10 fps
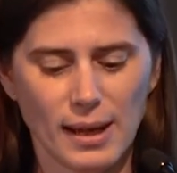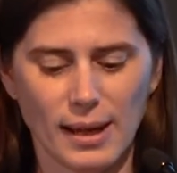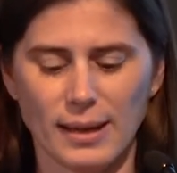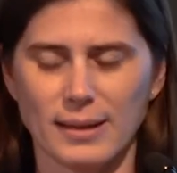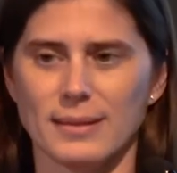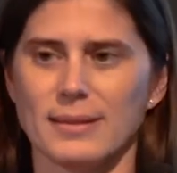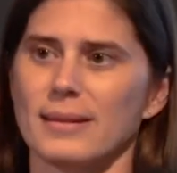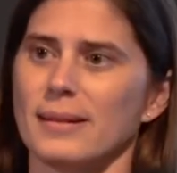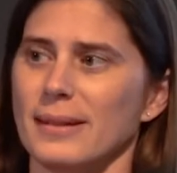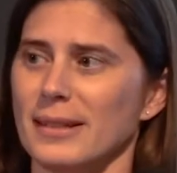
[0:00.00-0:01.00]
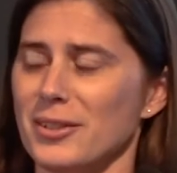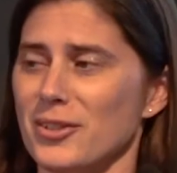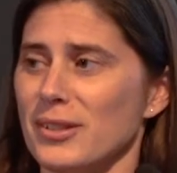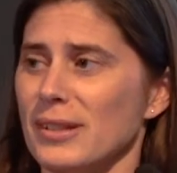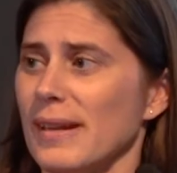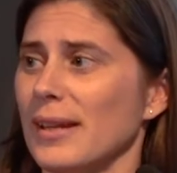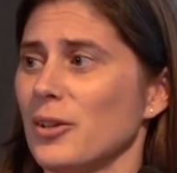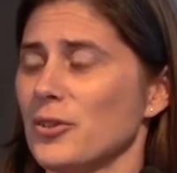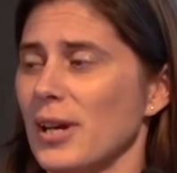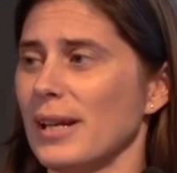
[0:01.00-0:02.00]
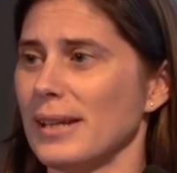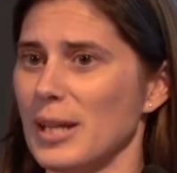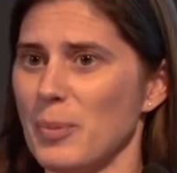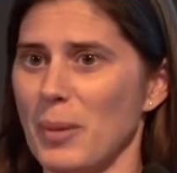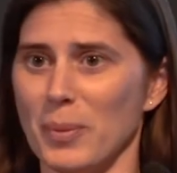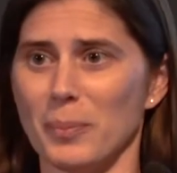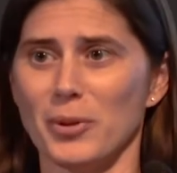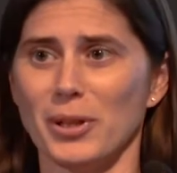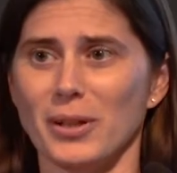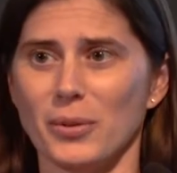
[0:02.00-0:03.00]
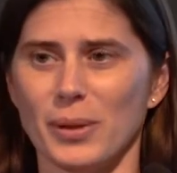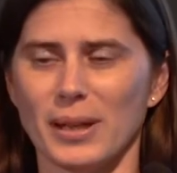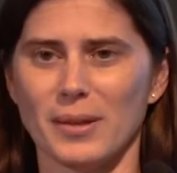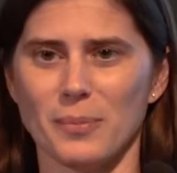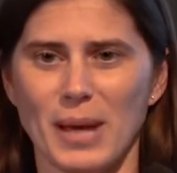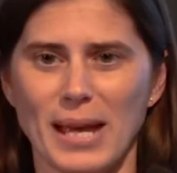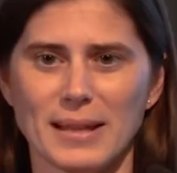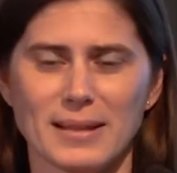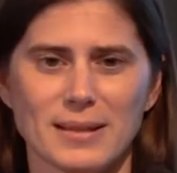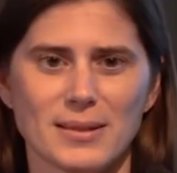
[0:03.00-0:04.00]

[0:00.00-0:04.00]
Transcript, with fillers: And in addition to that, I'll try to keep up a pretty quick pace